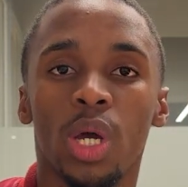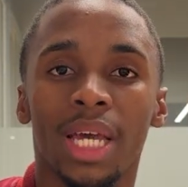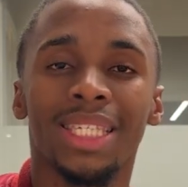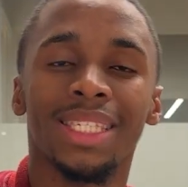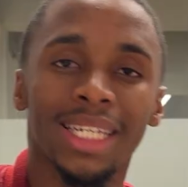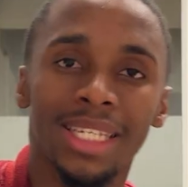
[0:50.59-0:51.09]

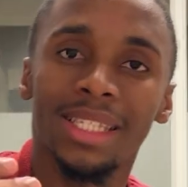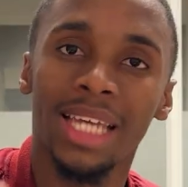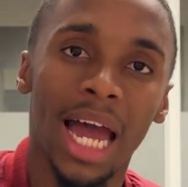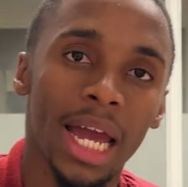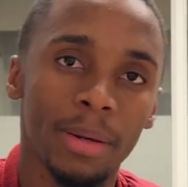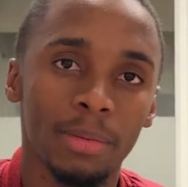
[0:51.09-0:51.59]
6
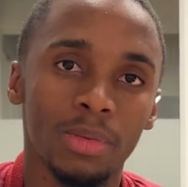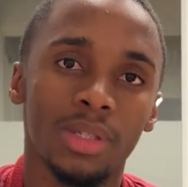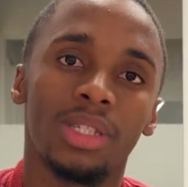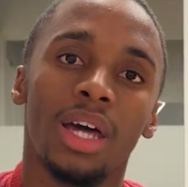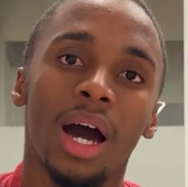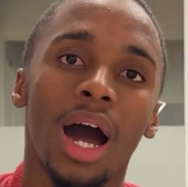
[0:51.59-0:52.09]
times
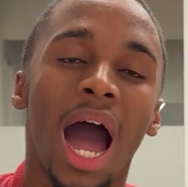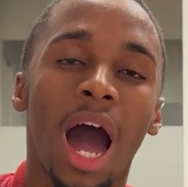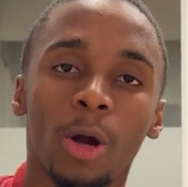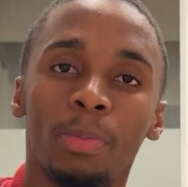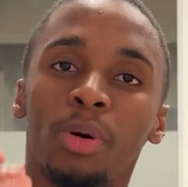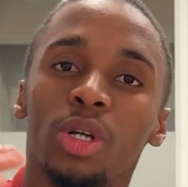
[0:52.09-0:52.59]
the
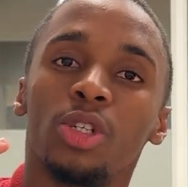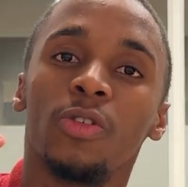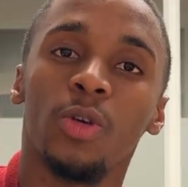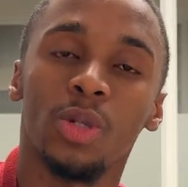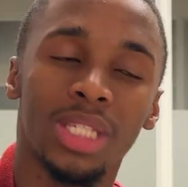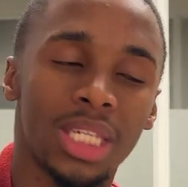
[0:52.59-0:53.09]
output of
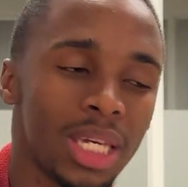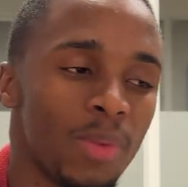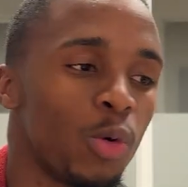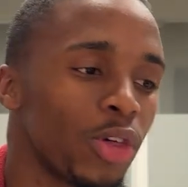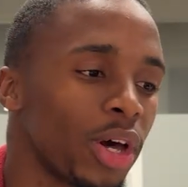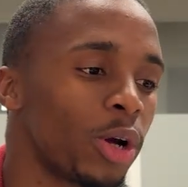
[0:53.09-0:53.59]
your team
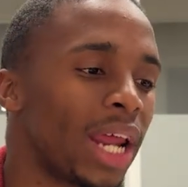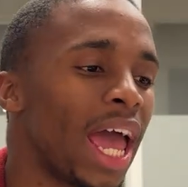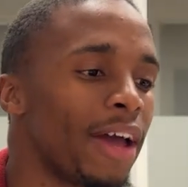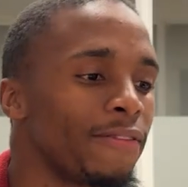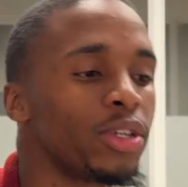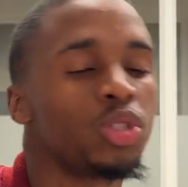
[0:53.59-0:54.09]
without
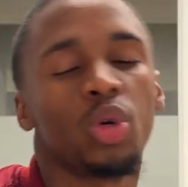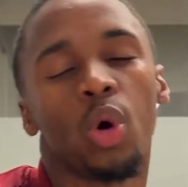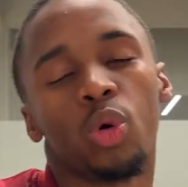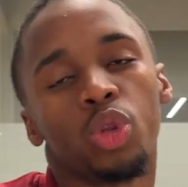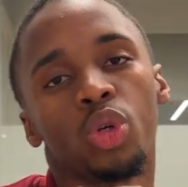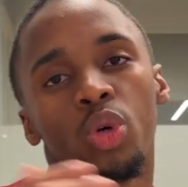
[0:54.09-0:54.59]
having to
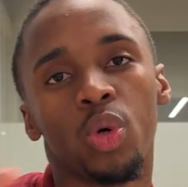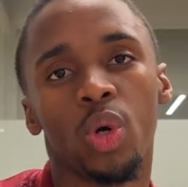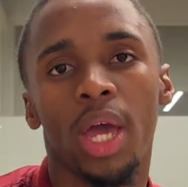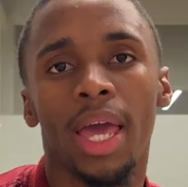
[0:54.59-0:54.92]
go through